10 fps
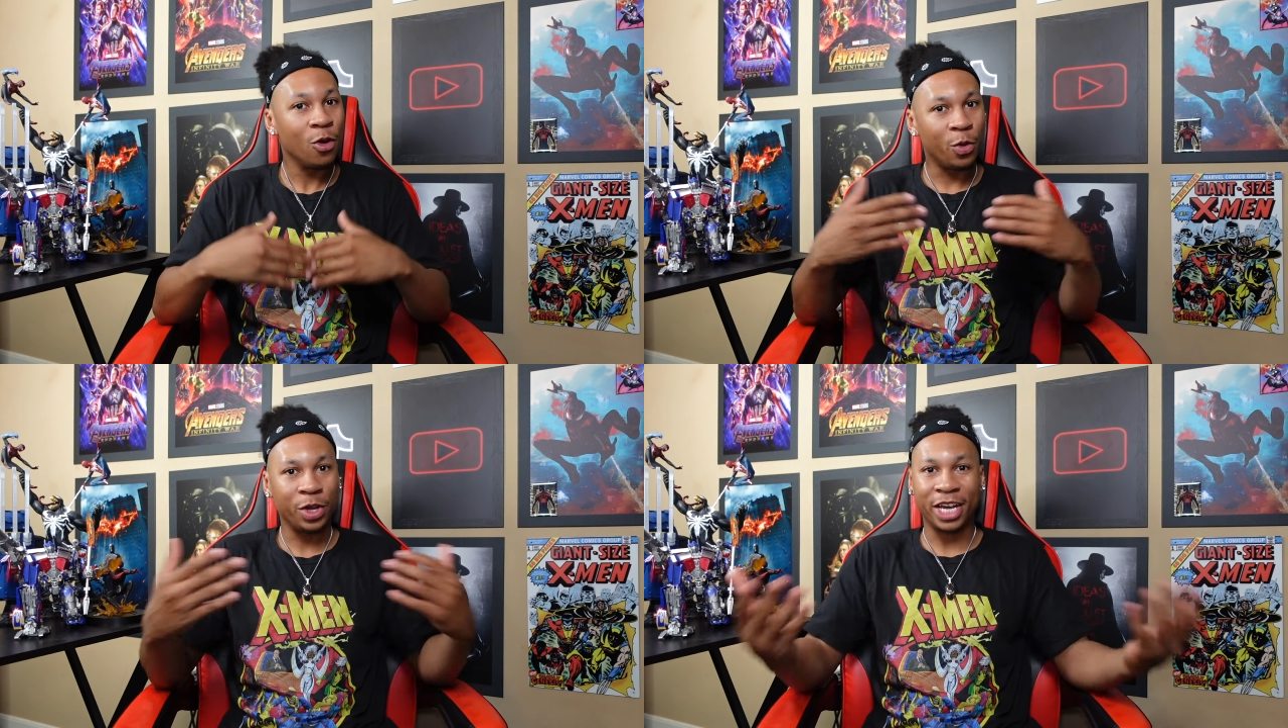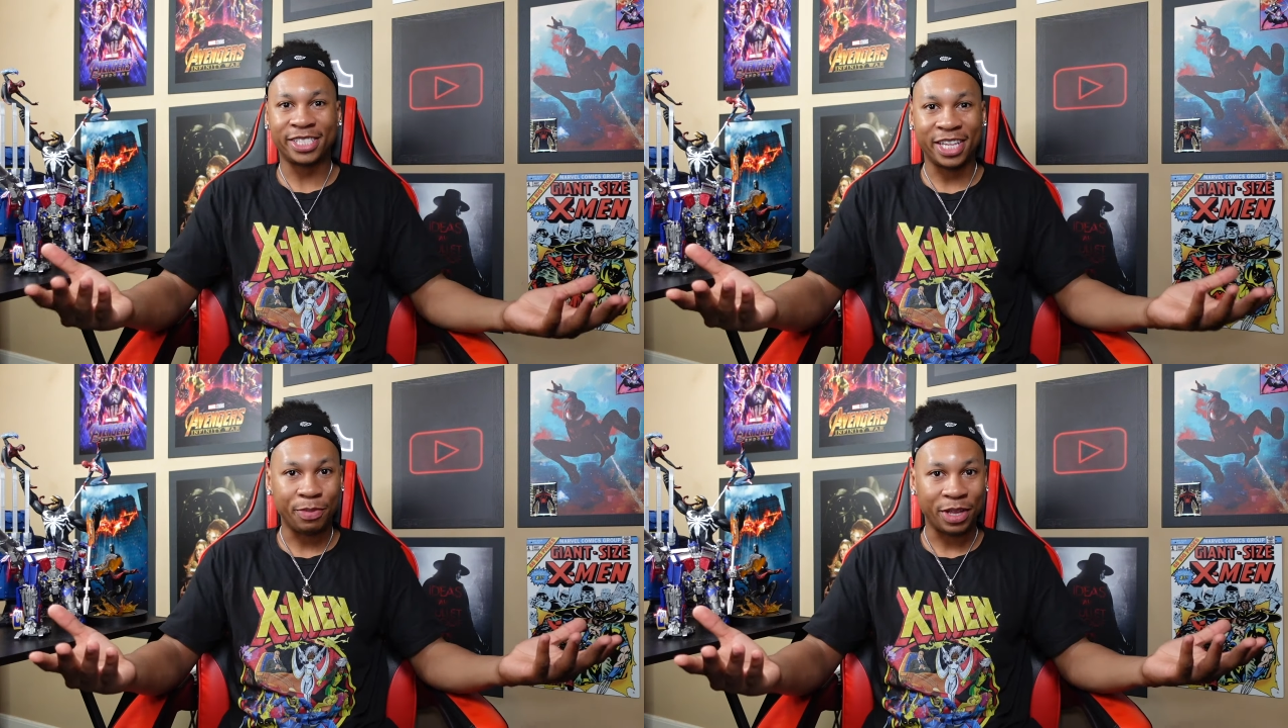What do you
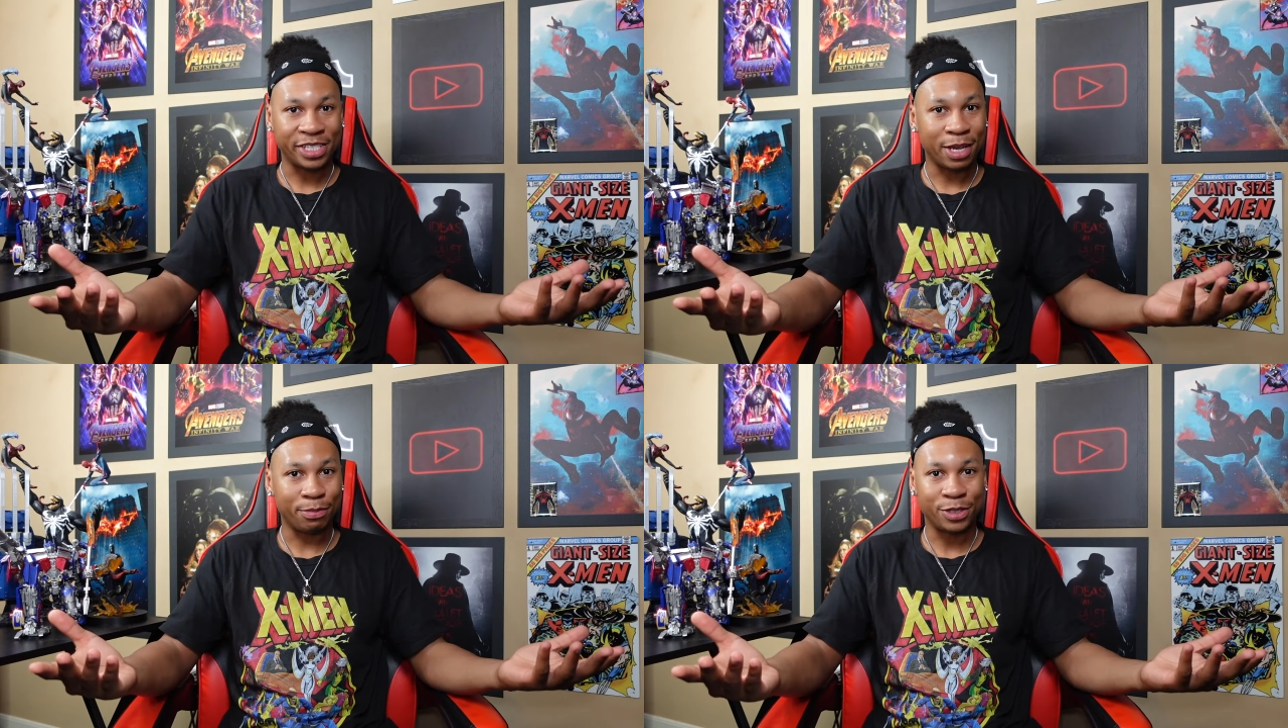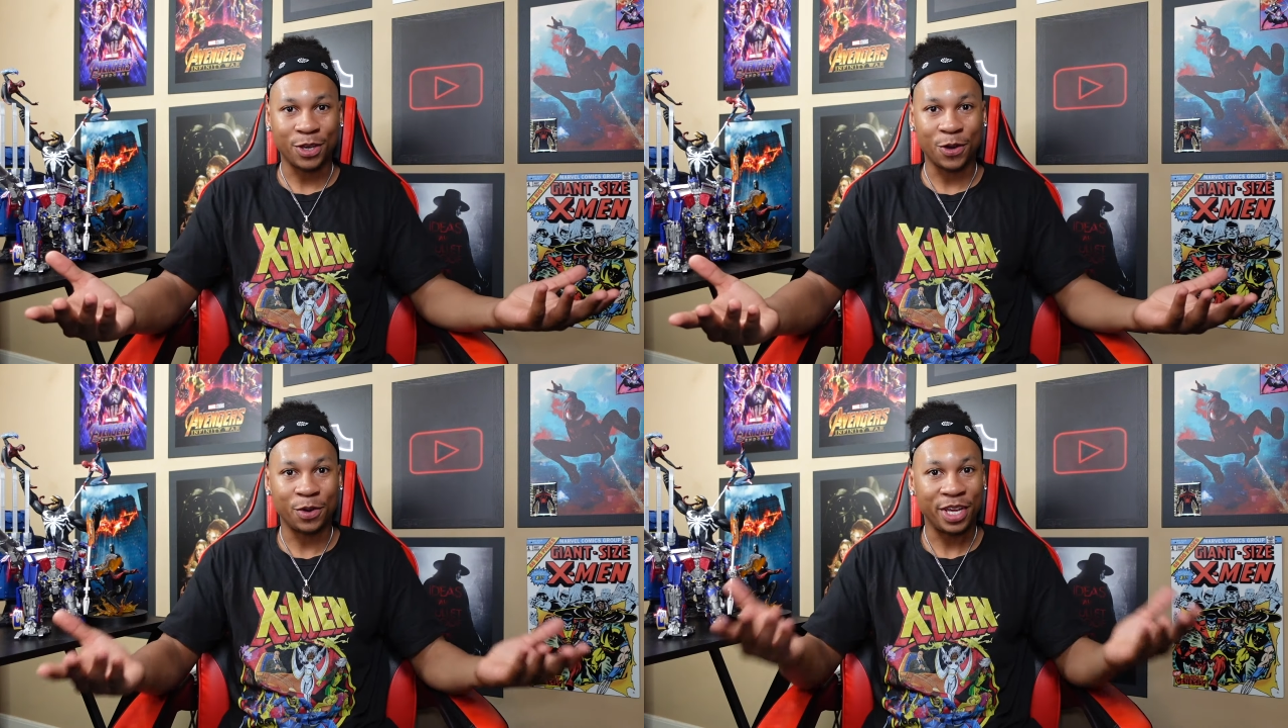guys think about this
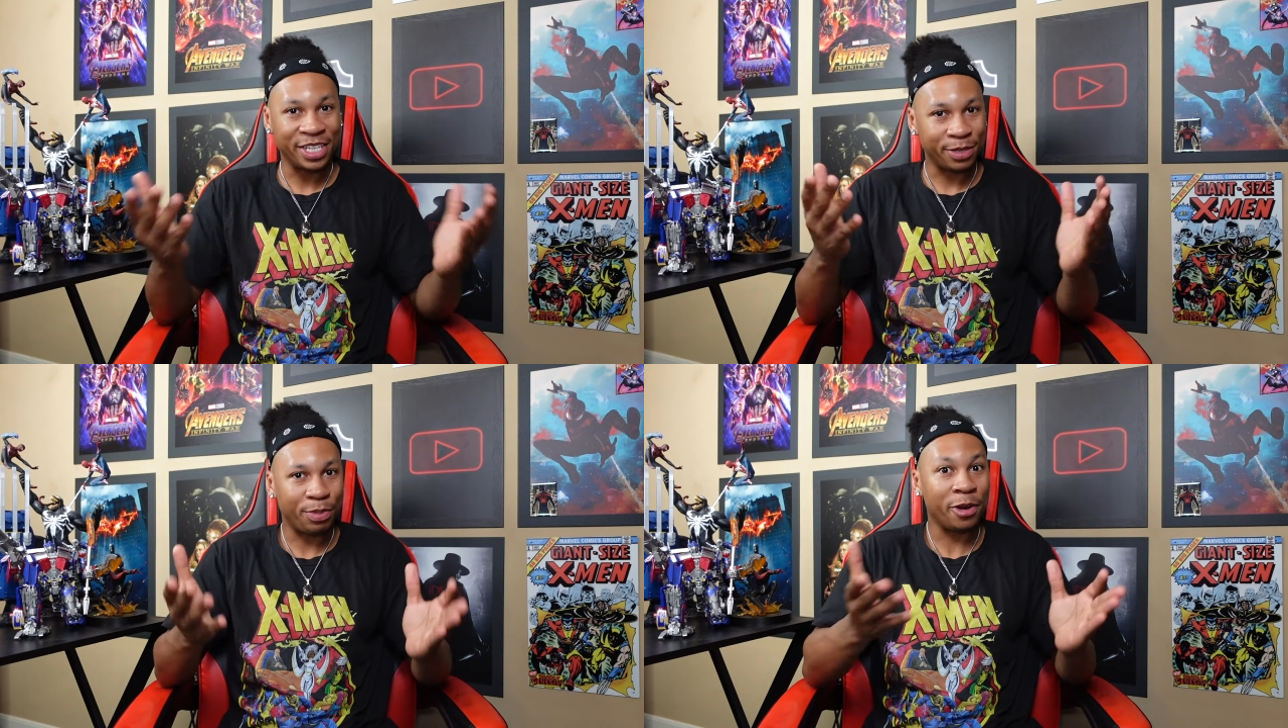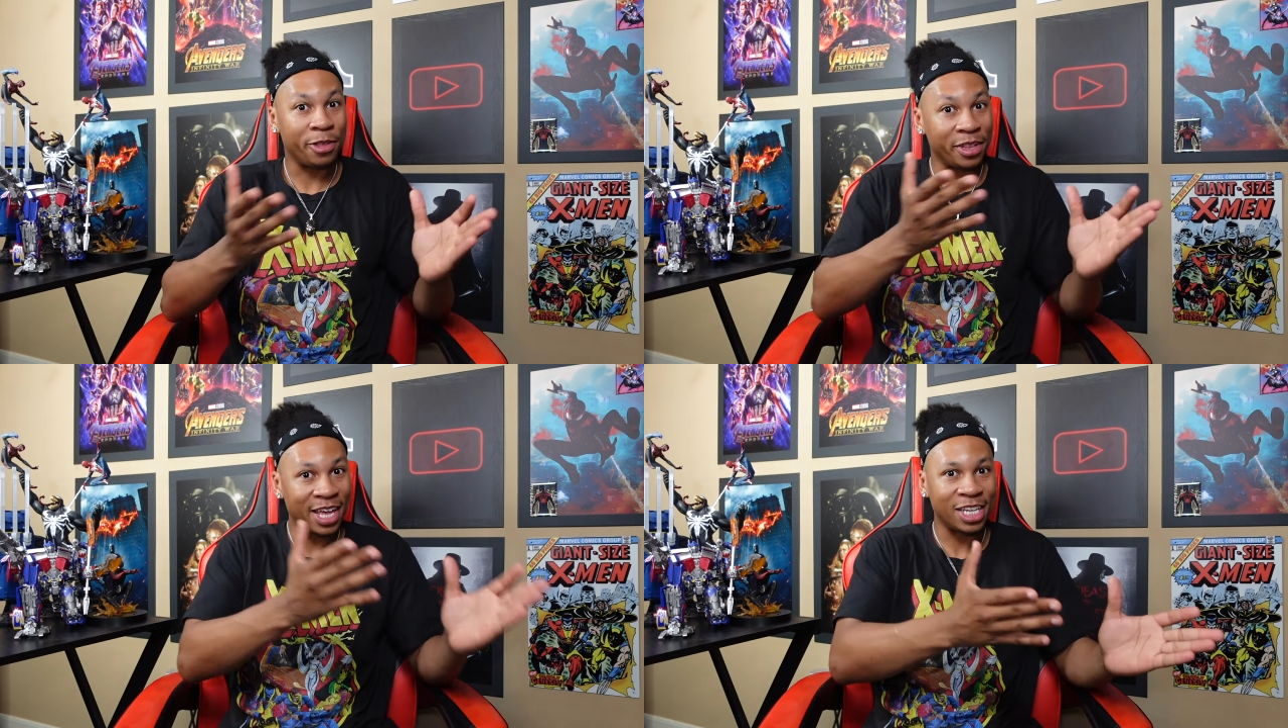episode? Is it better
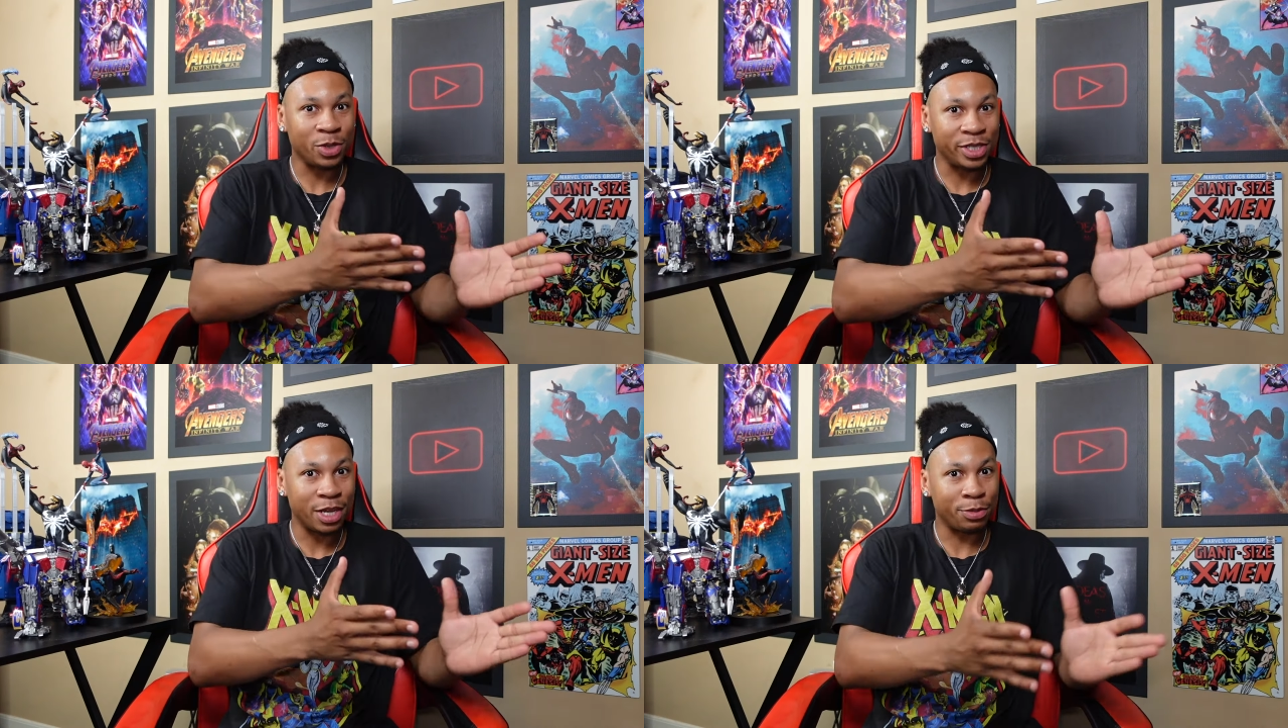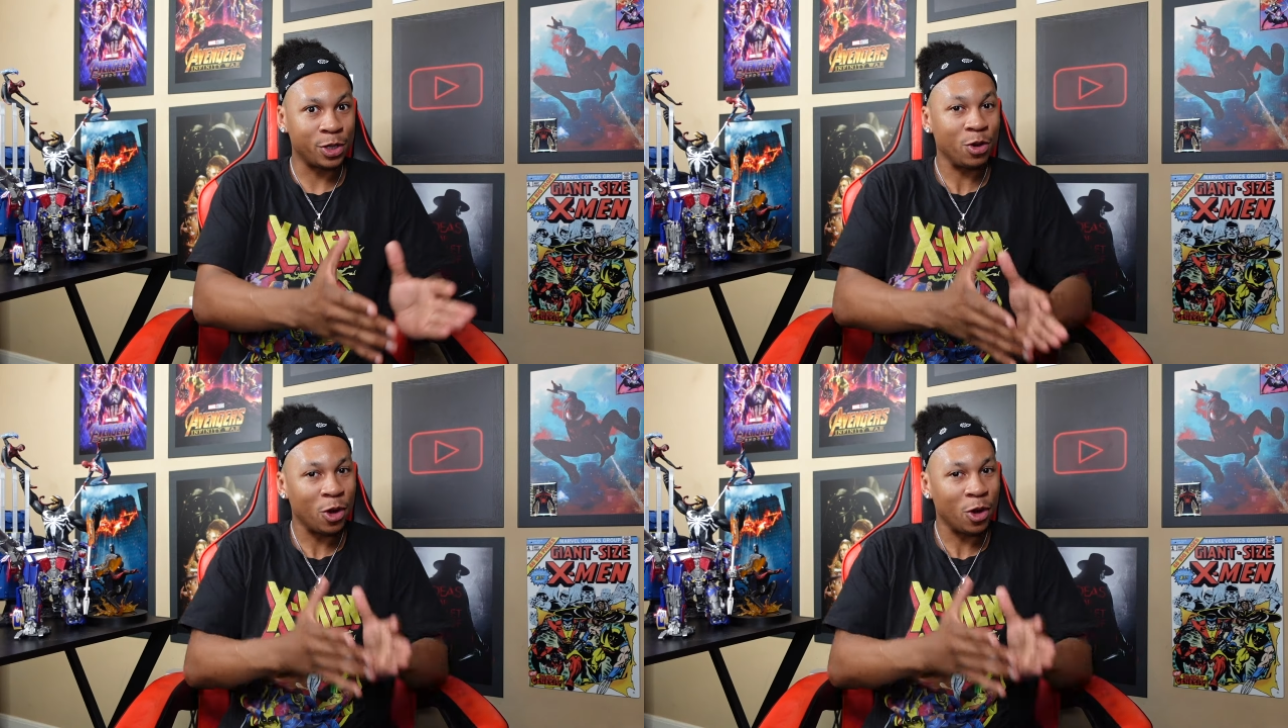than last week's episode?